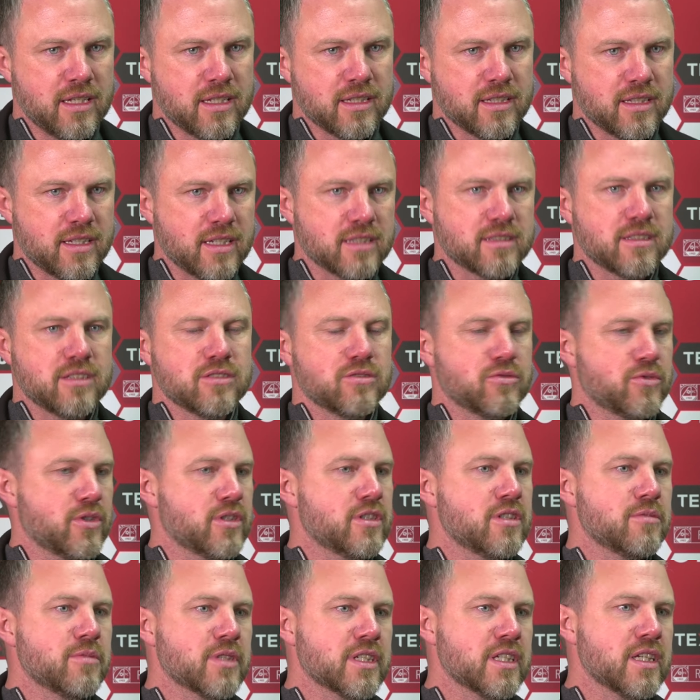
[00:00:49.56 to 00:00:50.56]
get this
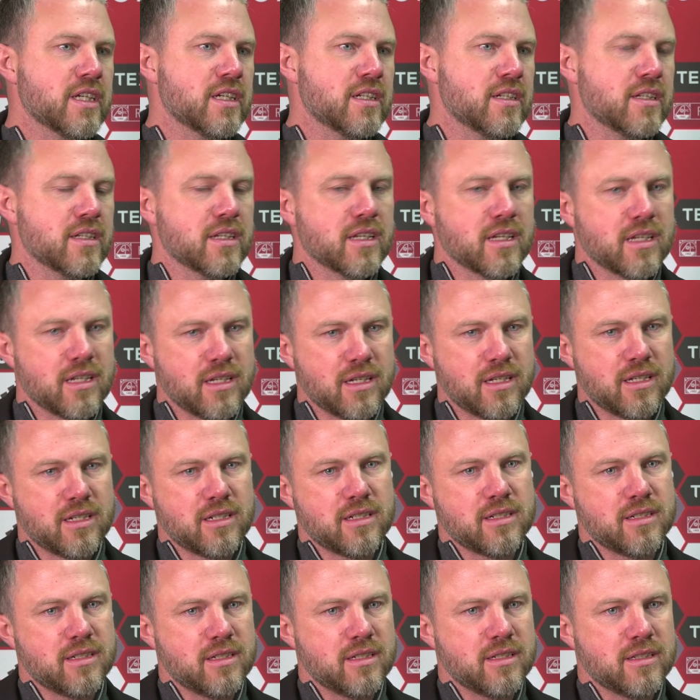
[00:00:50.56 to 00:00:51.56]
rhythm again,
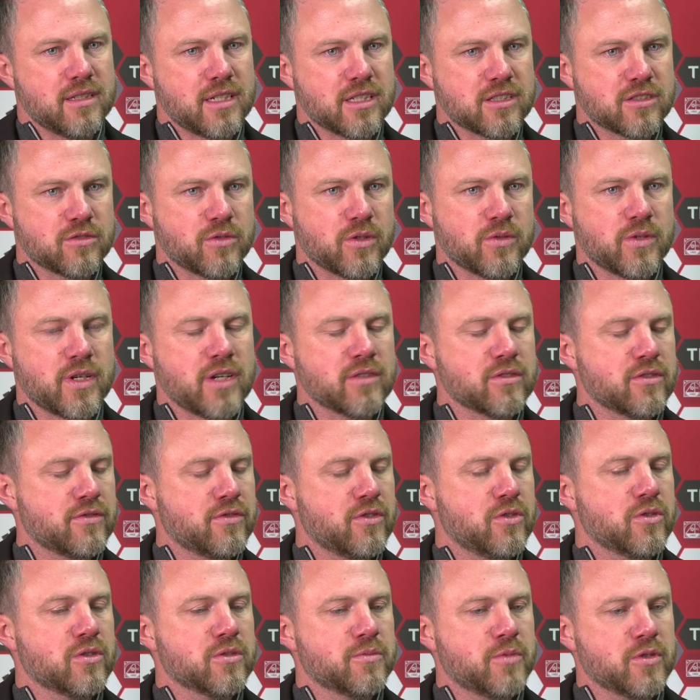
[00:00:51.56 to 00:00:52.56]
and uh, that's what we have to
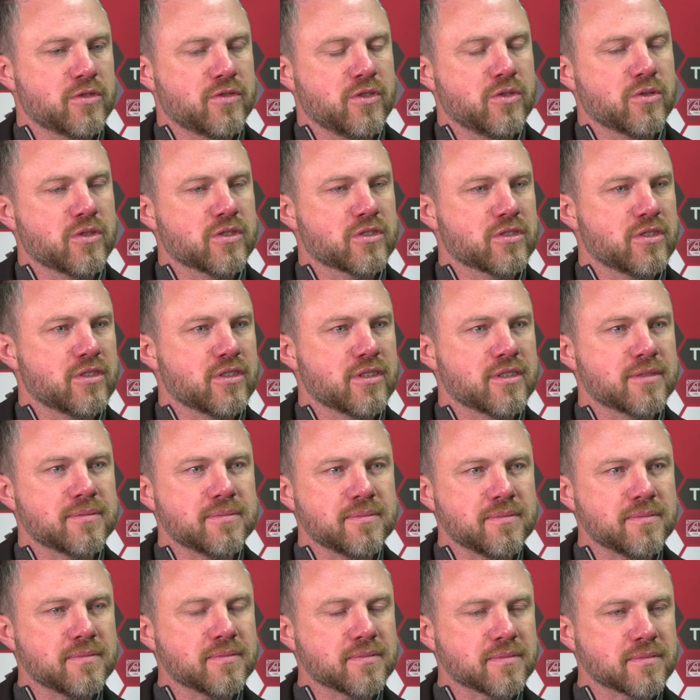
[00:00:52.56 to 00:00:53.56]
focus focus on.
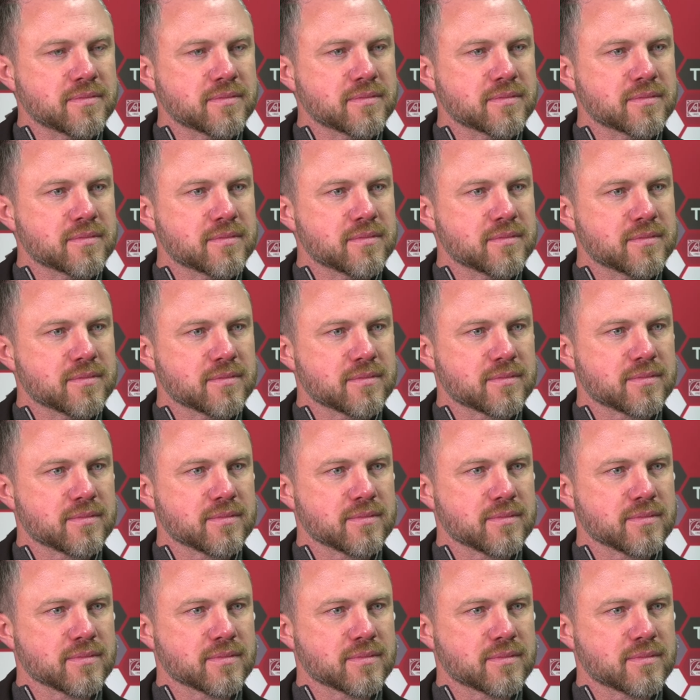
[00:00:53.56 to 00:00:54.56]
Was there a lack
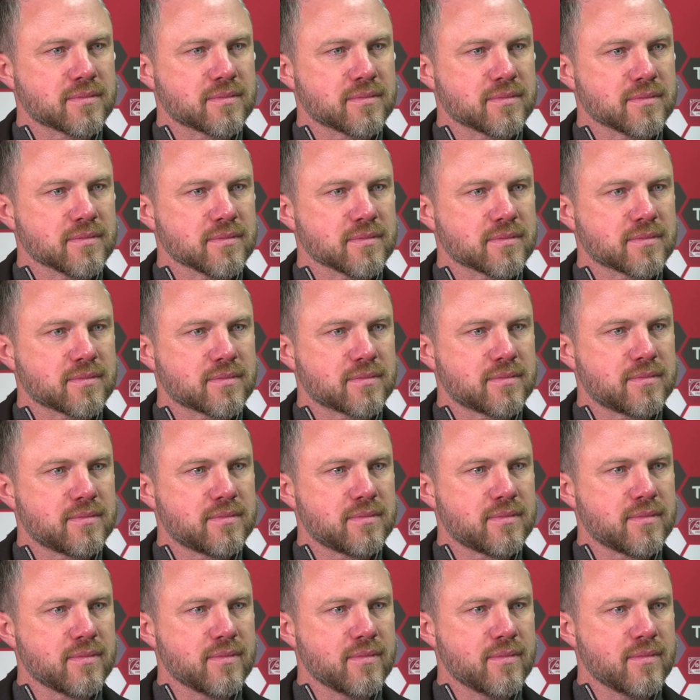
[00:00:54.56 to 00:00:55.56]
of spark, a
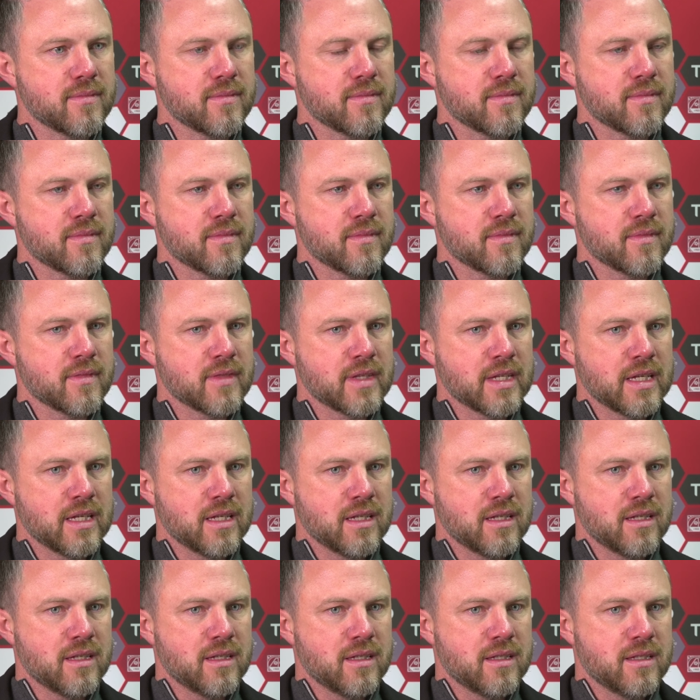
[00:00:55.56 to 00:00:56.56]
lack of sparkle about
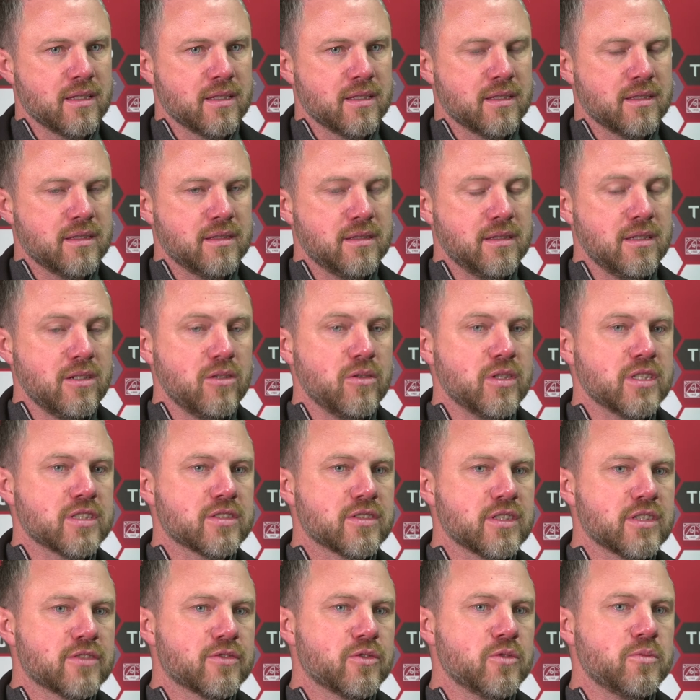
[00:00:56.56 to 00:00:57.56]
the team today? No, it's,
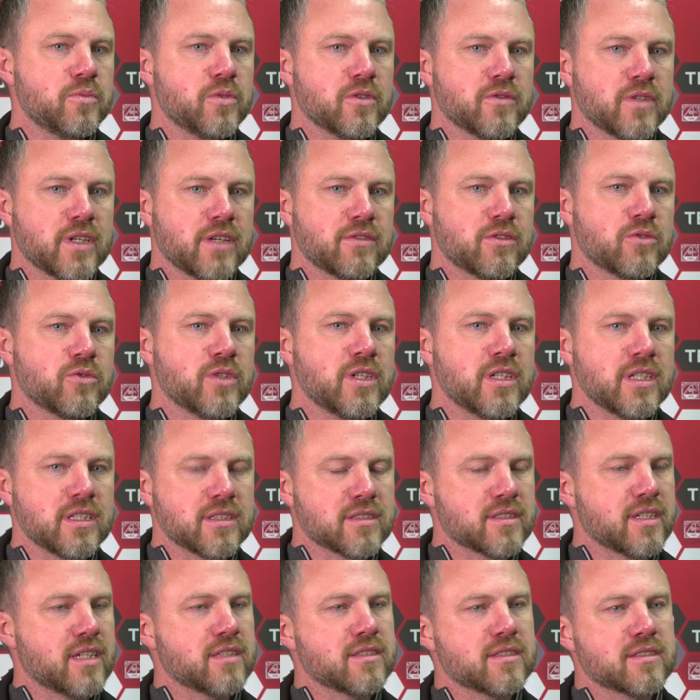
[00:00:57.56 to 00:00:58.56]
it's football. We have a really
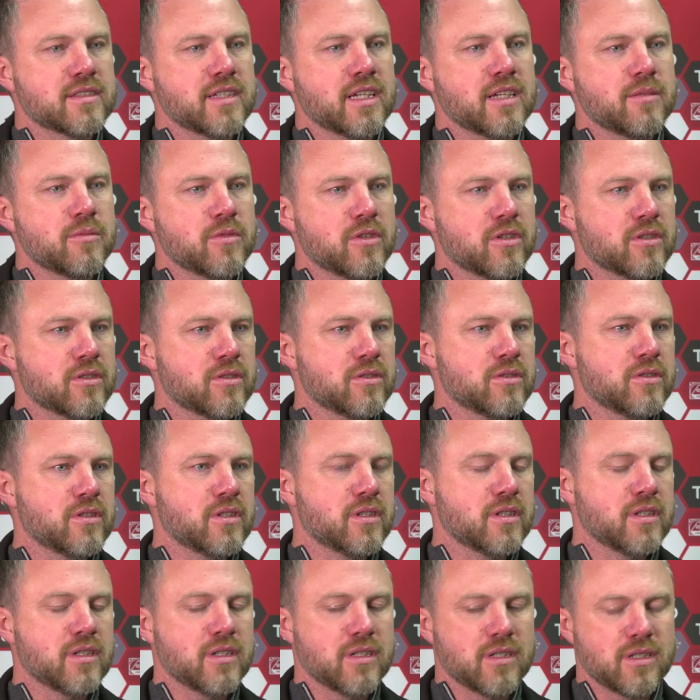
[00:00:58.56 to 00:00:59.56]
intense game on
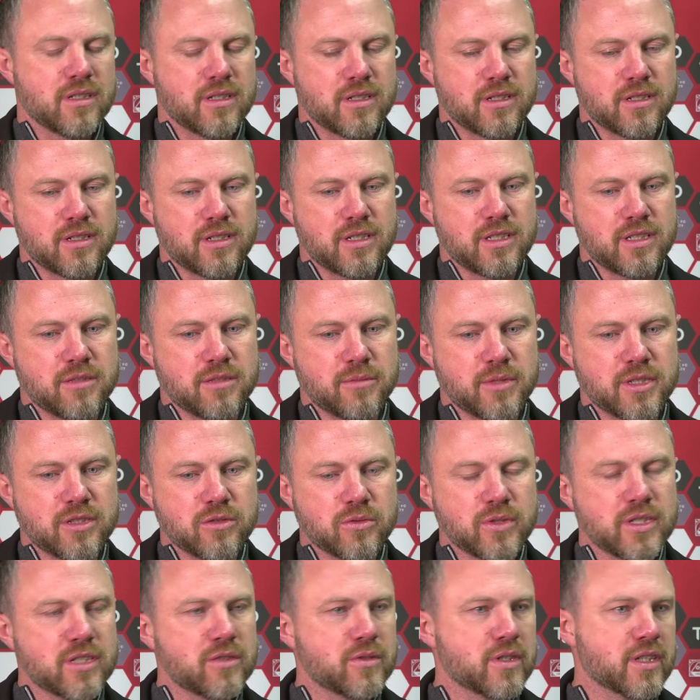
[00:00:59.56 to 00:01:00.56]
uh,
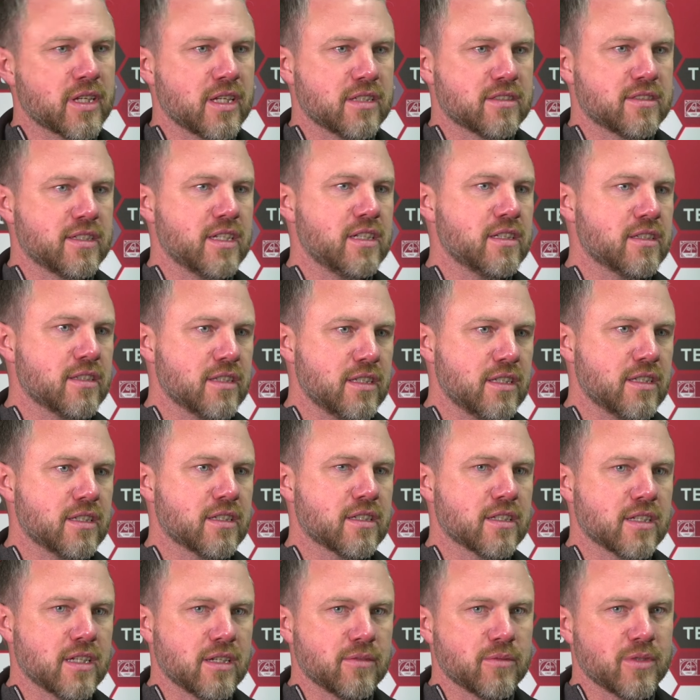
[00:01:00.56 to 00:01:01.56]
midweek against
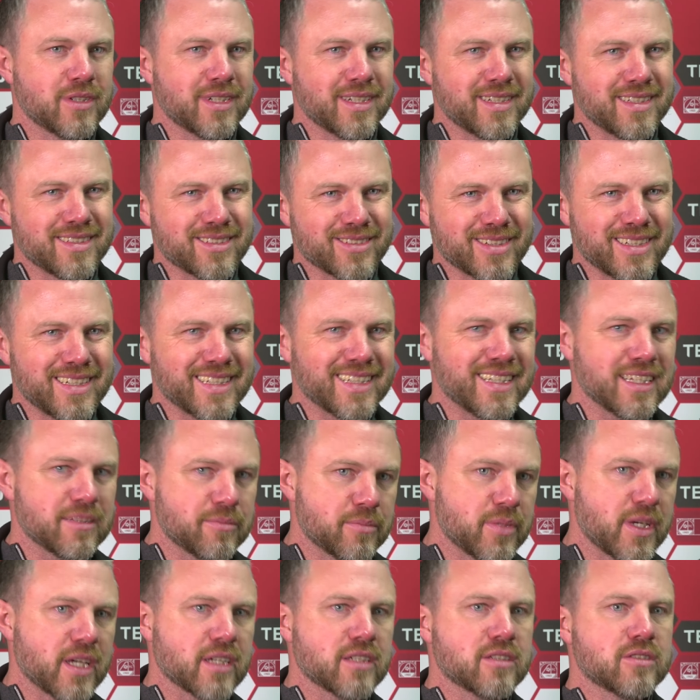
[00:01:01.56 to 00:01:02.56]
Celtic, and we didn't really
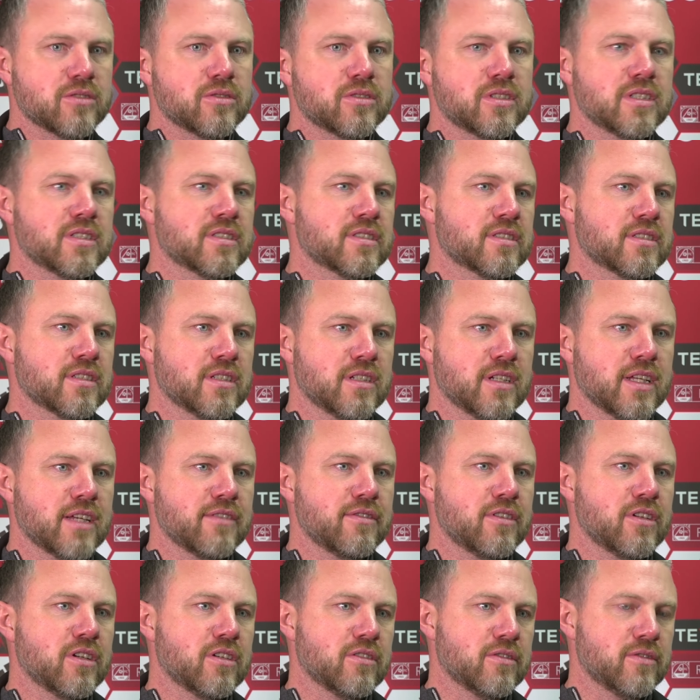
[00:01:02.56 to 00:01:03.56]
get back to this
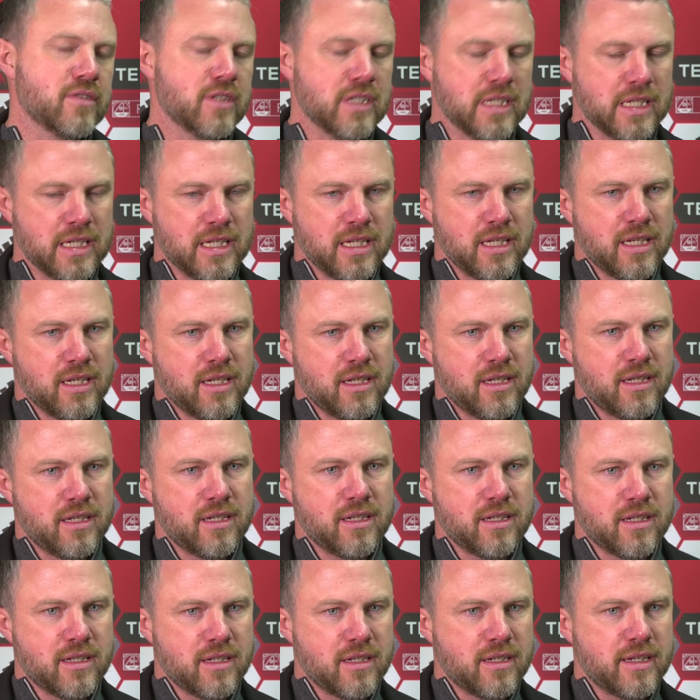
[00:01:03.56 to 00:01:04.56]
level of
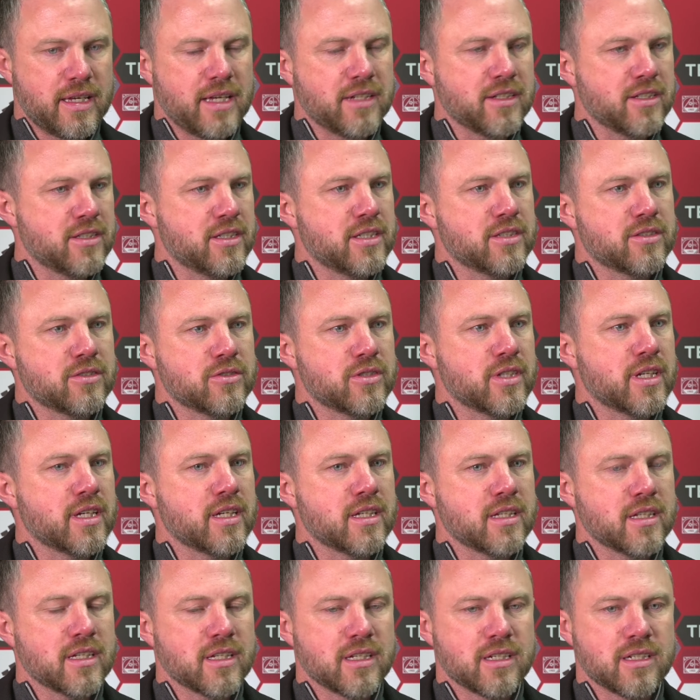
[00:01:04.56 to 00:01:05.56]
uh, energy
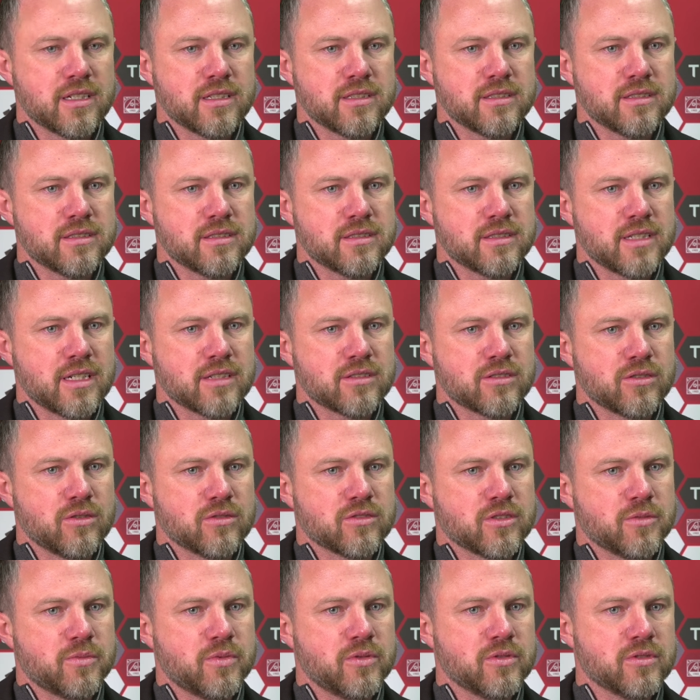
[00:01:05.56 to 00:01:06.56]
today, and that's
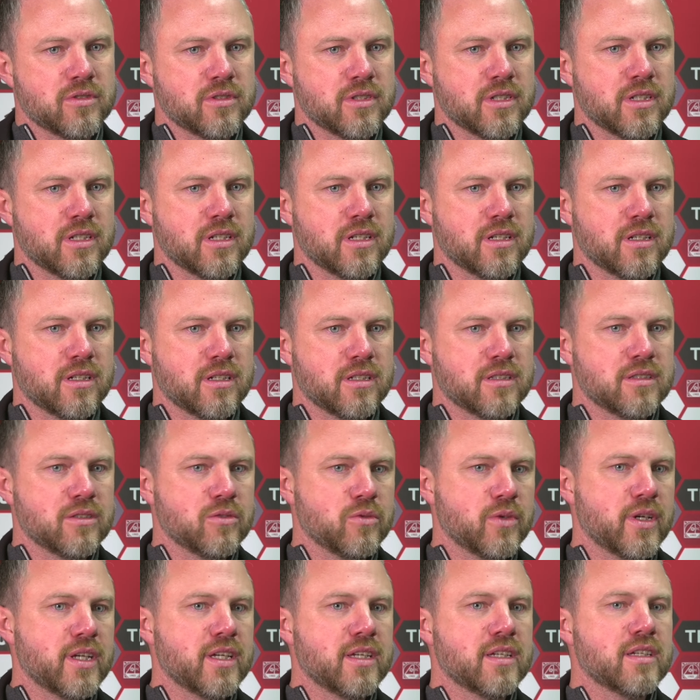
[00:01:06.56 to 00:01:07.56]
also put the the
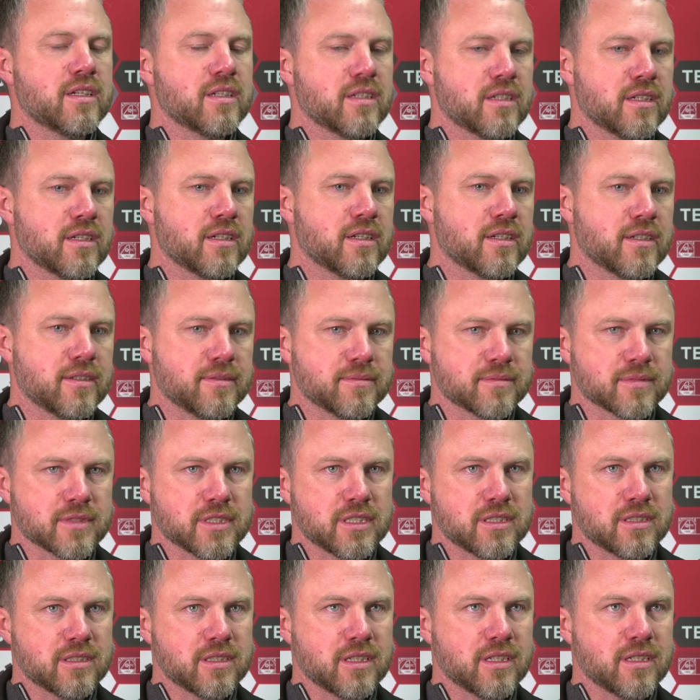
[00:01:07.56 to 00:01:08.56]
way um,
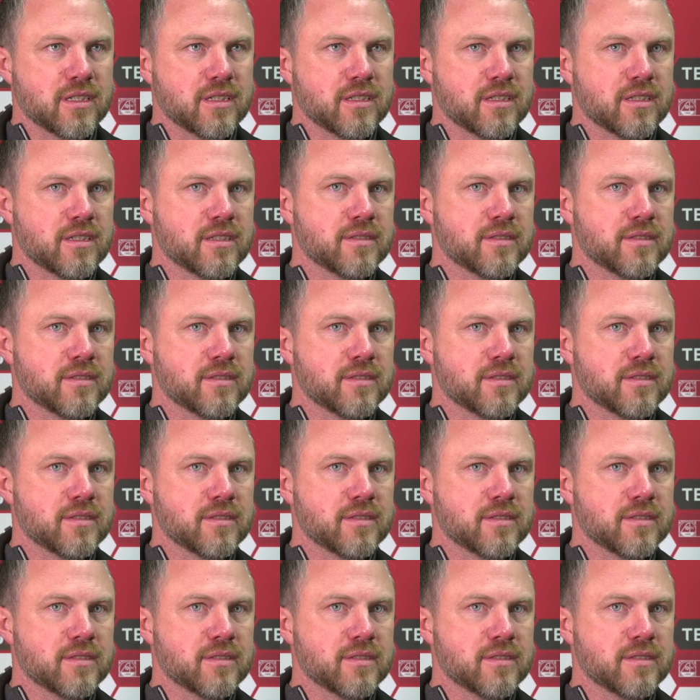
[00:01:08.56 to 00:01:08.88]
the,